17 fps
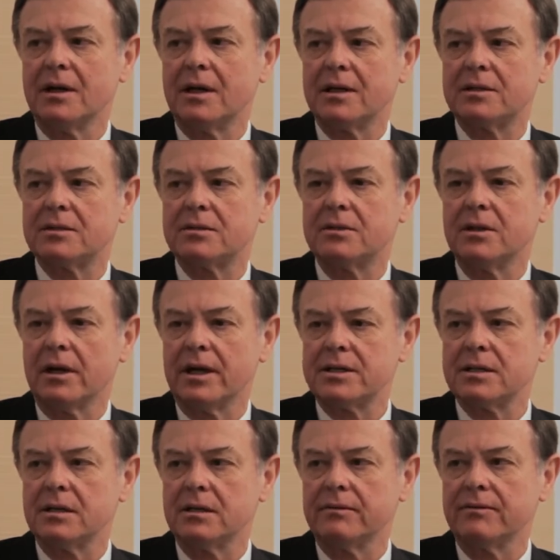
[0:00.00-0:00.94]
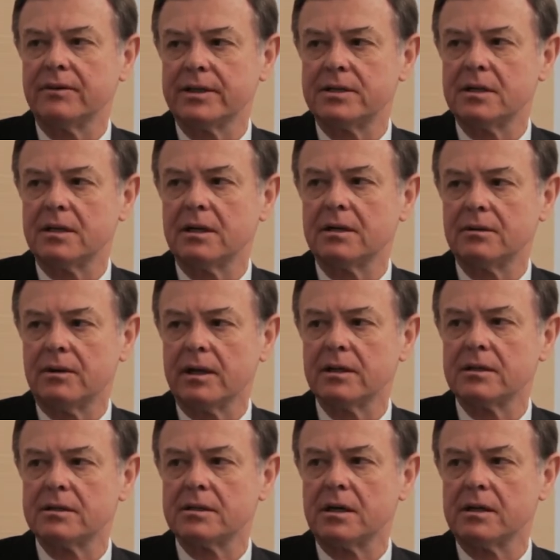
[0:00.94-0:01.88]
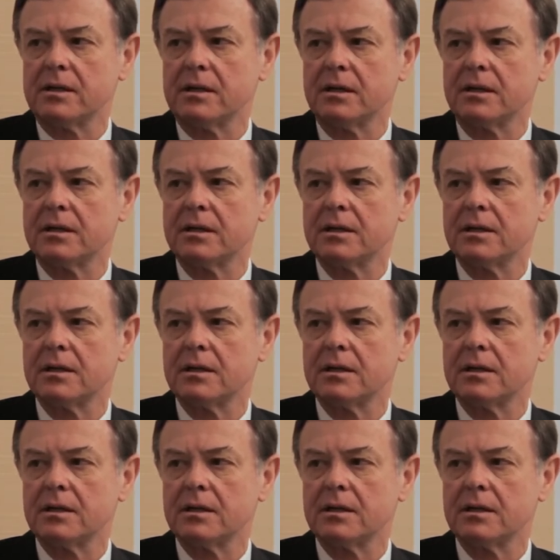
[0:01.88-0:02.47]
It's the lesson of listening to others, I think.